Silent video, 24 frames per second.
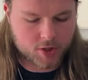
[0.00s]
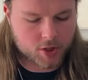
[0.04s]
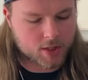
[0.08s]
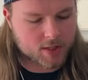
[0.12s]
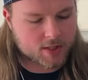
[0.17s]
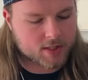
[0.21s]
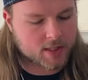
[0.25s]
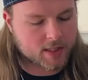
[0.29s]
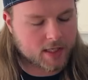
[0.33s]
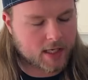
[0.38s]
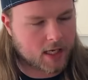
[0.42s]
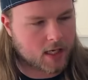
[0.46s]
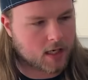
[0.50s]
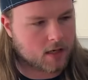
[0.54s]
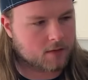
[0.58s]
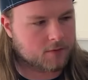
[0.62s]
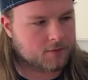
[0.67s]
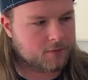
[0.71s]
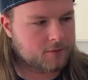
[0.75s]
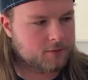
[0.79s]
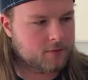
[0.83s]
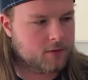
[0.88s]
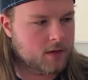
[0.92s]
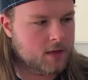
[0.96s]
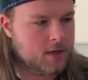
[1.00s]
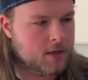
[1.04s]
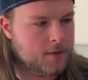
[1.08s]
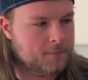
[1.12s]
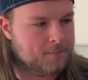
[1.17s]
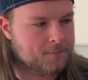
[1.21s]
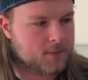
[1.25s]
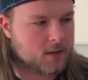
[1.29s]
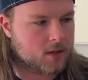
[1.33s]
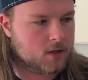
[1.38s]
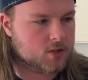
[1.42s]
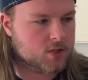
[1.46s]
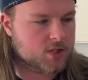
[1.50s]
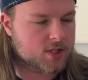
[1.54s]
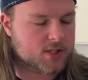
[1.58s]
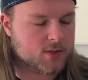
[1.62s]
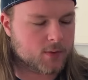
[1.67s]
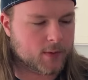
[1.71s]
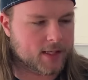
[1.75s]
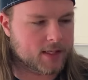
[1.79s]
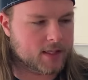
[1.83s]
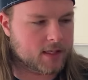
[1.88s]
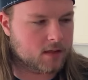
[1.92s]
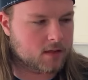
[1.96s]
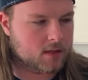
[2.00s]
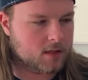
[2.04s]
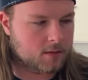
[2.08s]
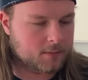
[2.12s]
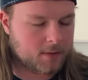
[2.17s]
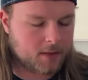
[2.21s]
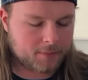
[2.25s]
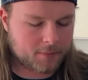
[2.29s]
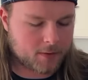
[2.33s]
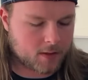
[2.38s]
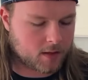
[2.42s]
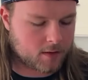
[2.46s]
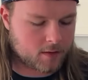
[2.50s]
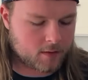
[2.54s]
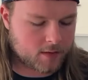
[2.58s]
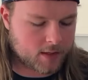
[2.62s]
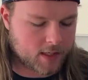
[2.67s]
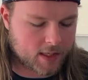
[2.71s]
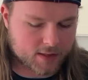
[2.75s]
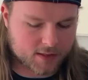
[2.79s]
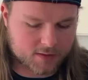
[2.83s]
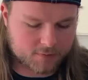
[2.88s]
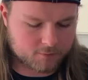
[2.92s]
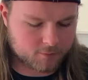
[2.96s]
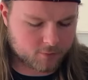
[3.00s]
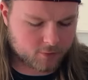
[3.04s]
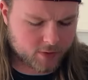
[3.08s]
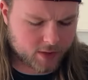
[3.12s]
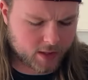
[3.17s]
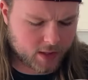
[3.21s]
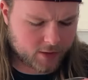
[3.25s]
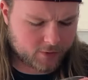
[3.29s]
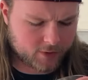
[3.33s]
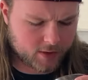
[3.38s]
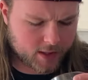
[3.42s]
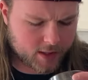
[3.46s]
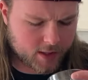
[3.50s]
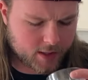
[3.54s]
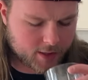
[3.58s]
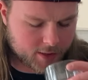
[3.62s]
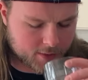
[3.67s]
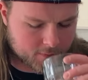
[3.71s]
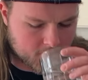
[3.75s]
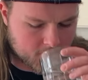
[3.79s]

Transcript: Just to kind of sweeten it a little bit, but other than that, it's really, really good.